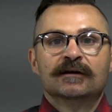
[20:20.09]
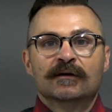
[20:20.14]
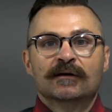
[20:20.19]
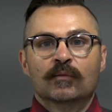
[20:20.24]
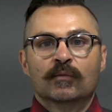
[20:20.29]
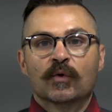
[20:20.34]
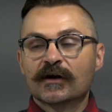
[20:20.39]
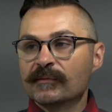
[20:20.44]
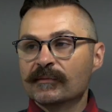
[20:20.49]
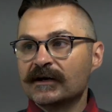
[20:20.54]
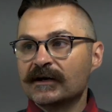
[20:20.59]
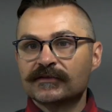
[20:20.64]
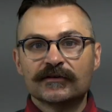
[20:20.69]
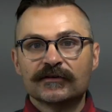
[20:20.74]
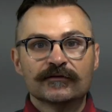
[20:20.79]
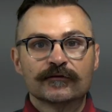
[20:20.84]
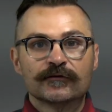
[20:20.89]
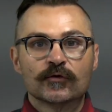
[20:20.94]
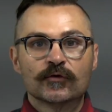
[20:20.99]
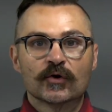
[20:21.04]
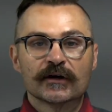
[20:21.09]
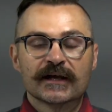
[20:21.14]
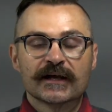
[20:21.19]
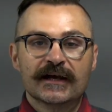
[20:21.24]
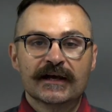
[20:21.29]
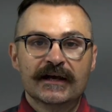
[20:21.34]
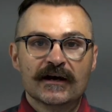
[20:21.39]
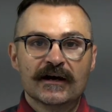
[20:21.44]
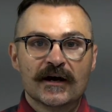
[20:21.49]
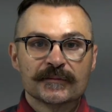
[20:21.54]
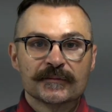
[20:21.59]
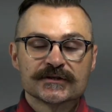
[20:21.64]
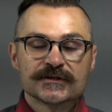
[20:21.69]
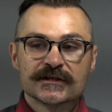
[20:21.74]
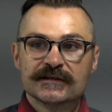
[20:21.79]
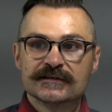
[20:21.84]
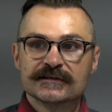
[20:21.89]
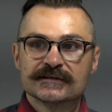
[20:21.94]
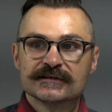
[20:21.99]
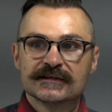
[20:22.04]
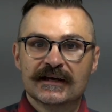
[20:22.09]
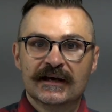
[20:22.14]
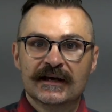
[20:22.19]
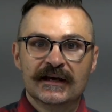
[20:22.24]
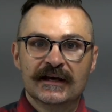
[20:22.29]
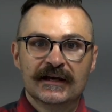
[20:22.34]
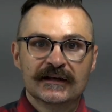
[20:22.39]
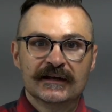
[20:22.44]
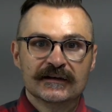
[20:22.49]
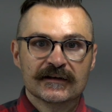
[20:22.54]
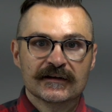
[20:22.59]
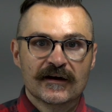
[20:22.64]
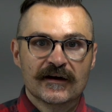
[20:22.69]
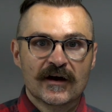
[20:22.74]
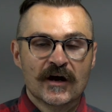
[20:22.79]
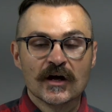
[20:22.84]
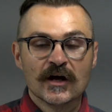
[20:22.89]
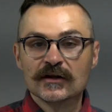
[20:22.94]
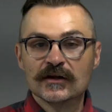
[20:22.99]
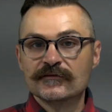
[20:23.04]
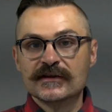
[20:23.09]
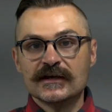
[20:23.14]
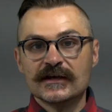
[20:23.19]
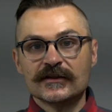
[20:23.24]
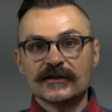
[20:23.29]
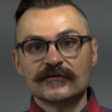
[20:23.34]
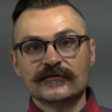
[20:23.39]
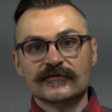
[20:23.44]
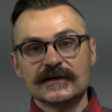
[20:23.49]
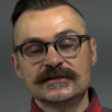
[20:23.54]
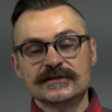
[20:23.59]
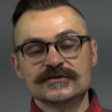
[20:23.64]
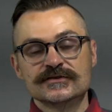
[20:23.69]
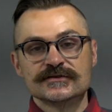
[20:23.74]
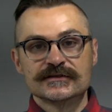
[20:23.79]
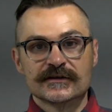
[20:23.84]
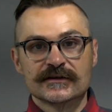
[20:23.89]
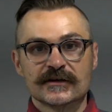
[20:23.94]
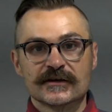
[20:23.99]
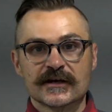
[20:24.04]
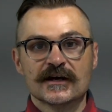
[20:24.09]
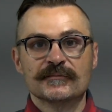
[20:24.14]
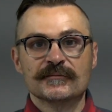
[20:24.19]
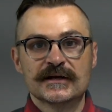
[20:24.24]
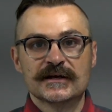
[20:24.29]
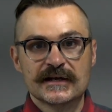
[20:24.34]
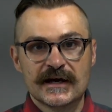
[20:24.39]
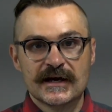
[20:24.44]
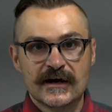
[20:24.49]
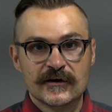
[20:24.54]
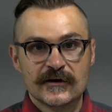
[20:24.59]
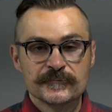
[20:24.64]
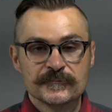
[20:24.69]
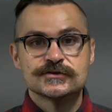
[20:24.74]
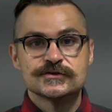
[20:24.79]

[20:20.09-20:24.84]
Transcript: What about the 4K options and all of the other features that are coming out?